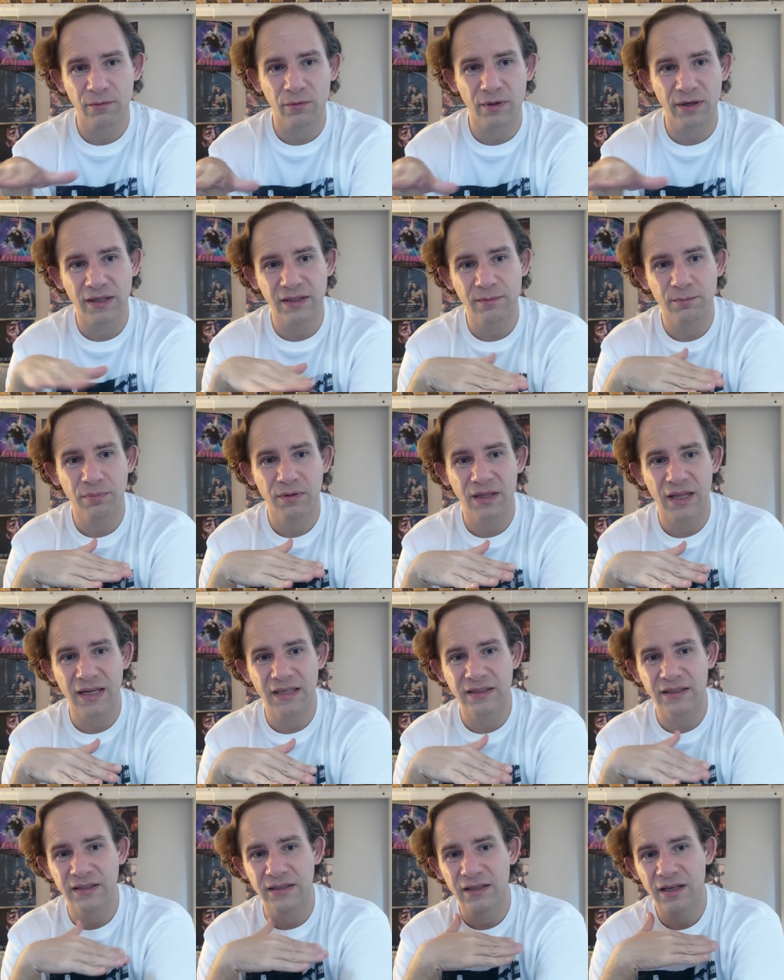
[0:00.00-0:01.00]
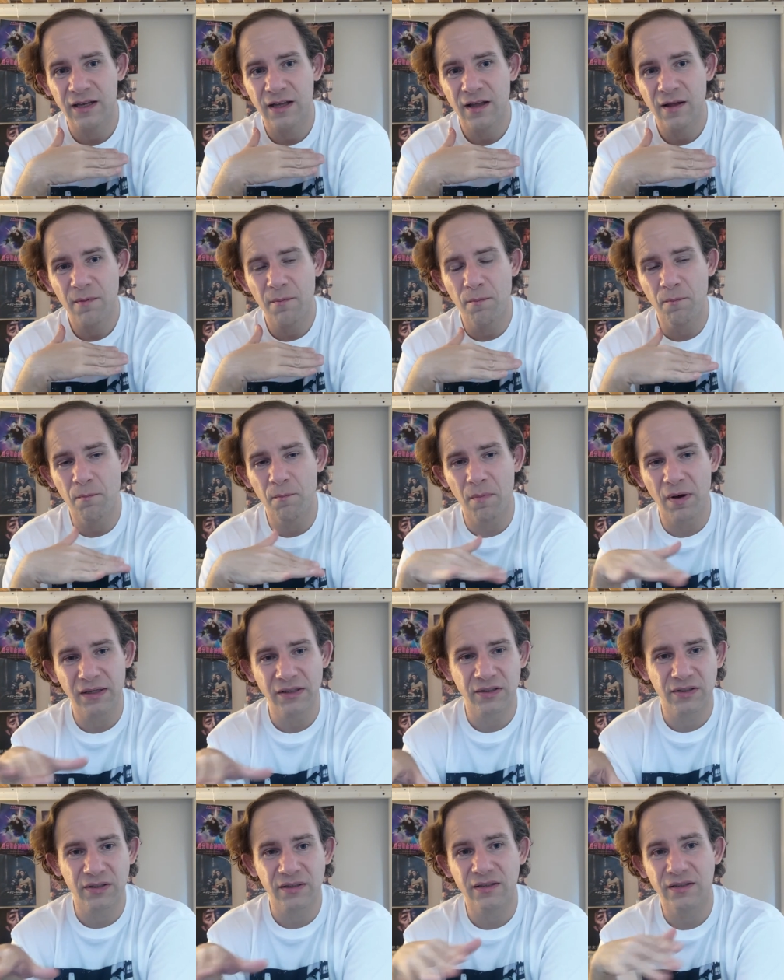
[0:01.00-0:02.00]
everyone else plays it
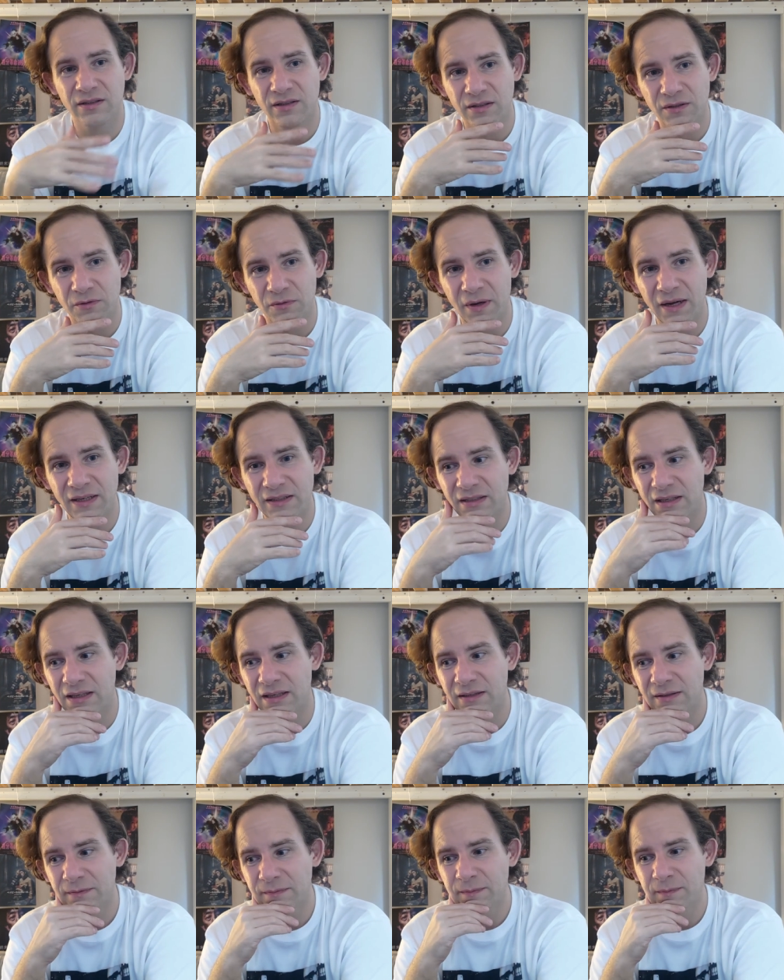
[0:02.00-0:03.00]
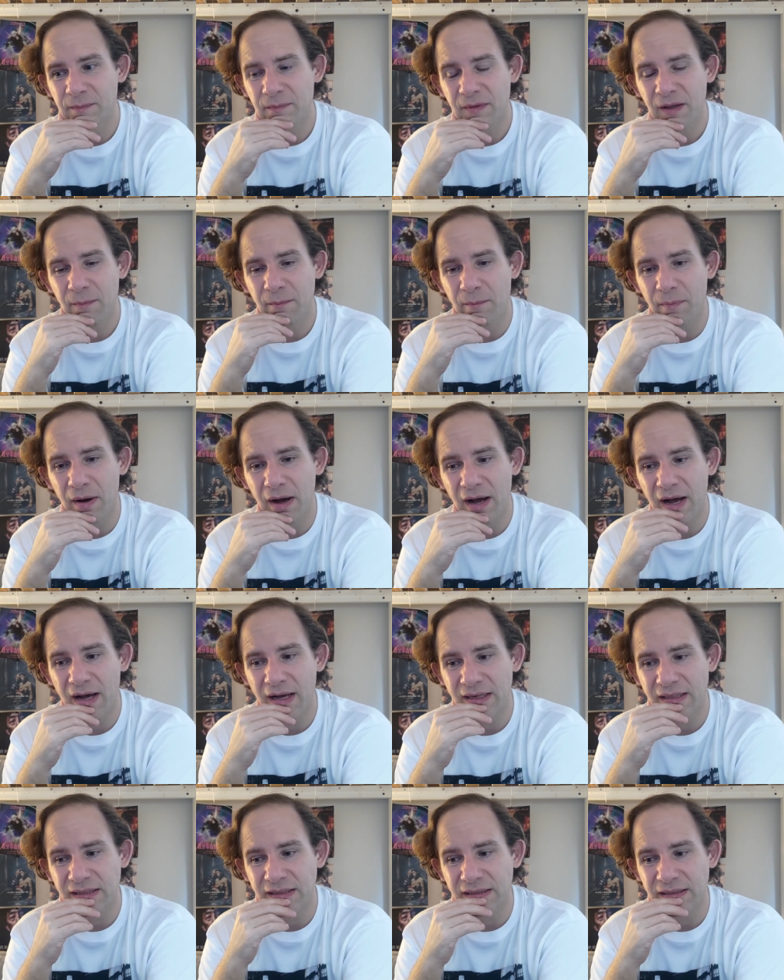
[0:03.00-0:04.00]
much straighter.
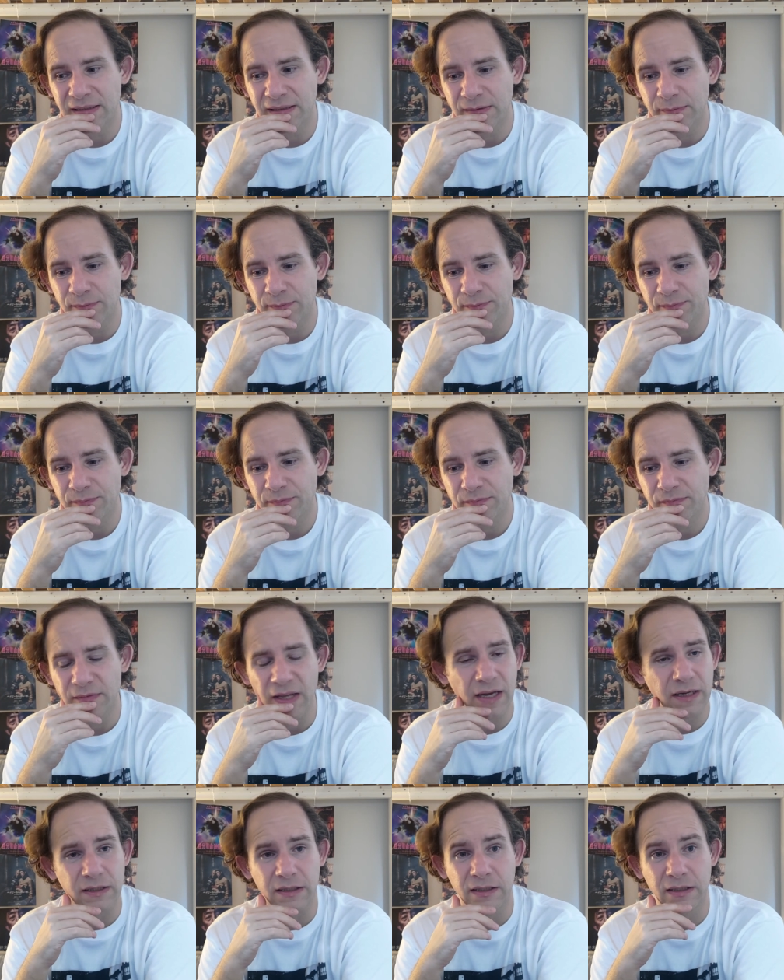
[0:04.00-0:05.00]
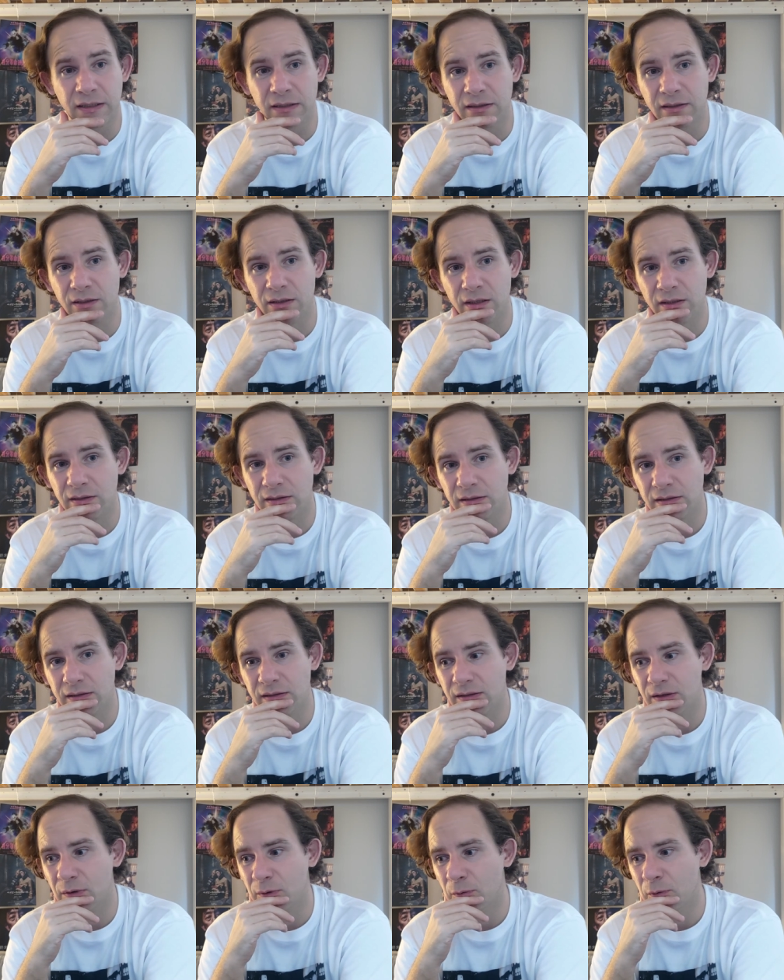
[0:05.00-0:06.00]
But um, yeah, he's just
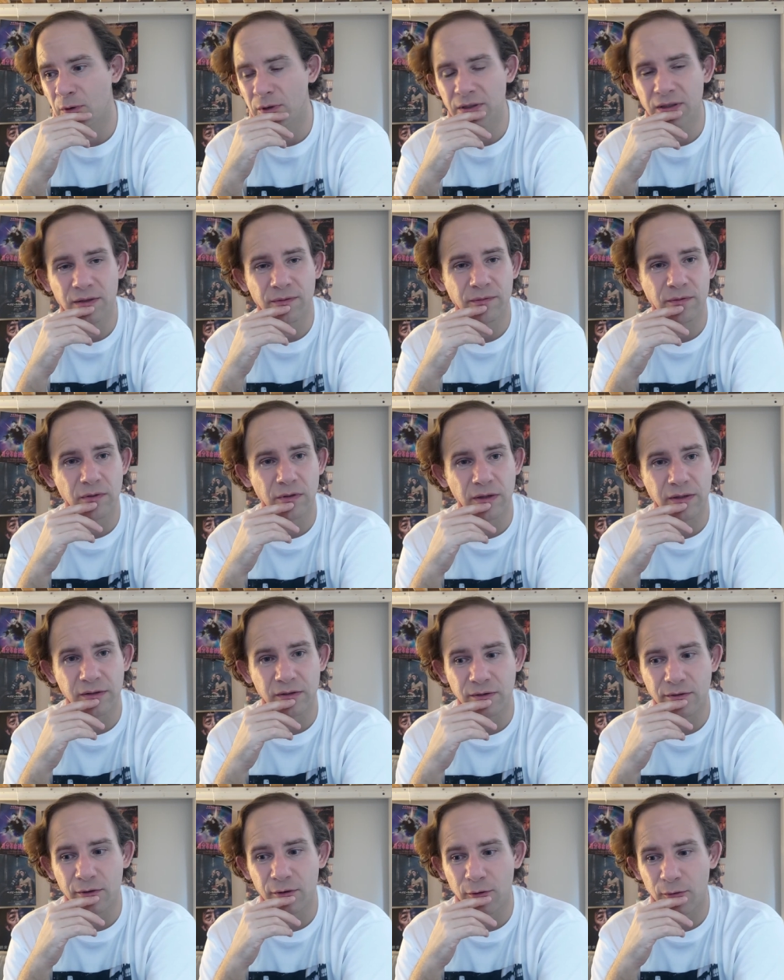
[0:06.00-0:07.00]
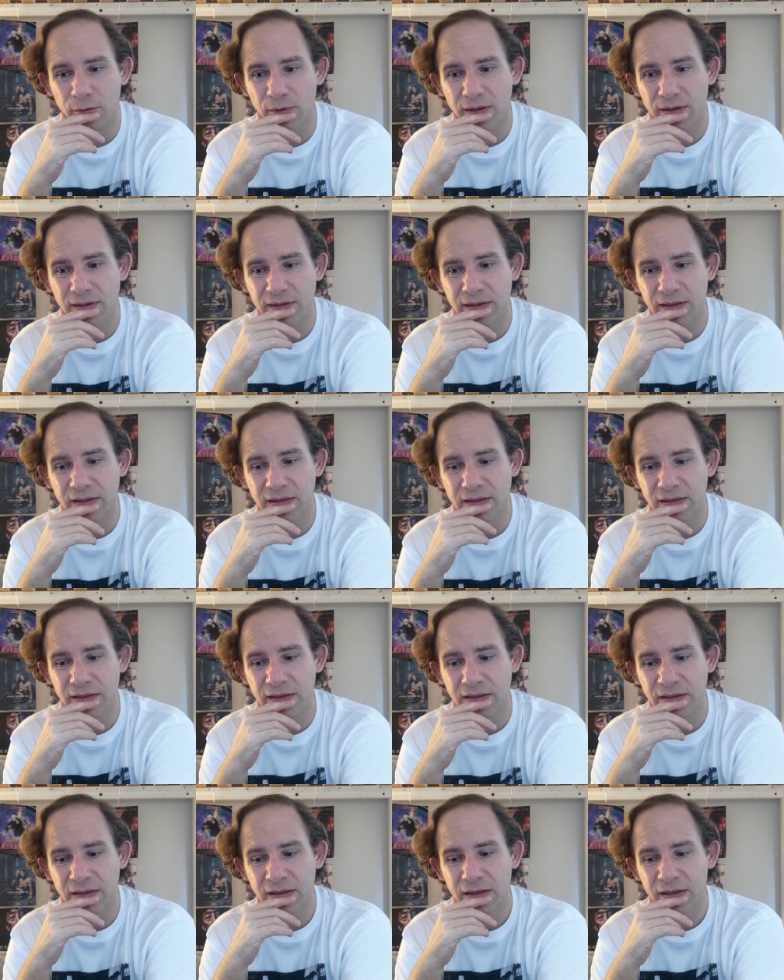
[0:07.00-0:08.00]
wonderful and glorious. And
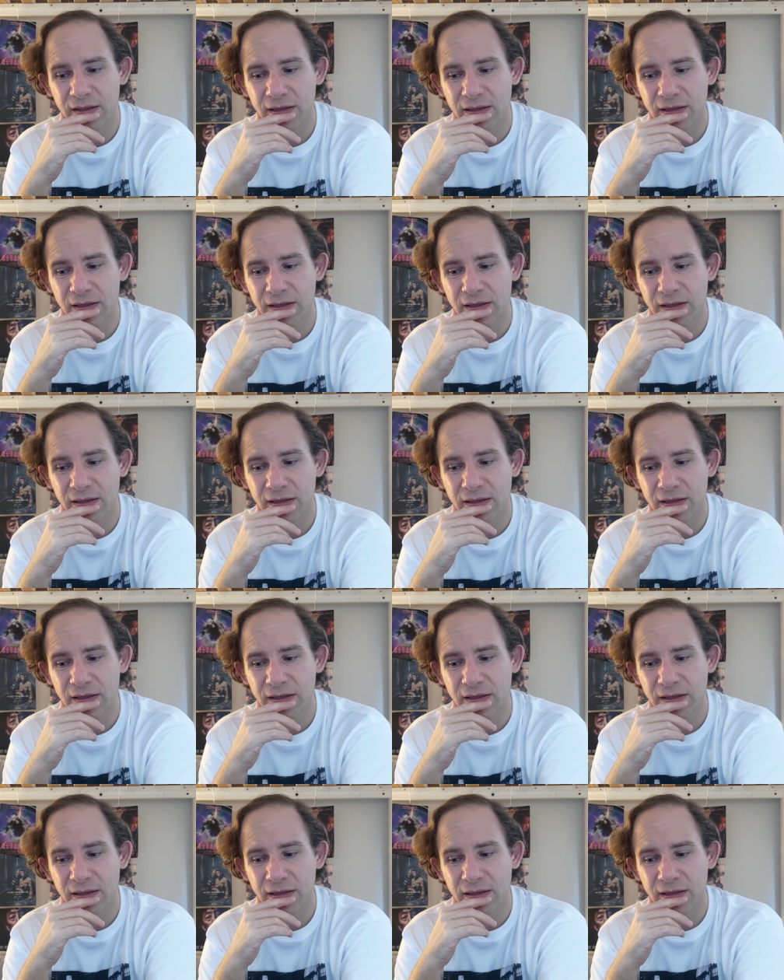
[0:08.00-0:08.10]
uh,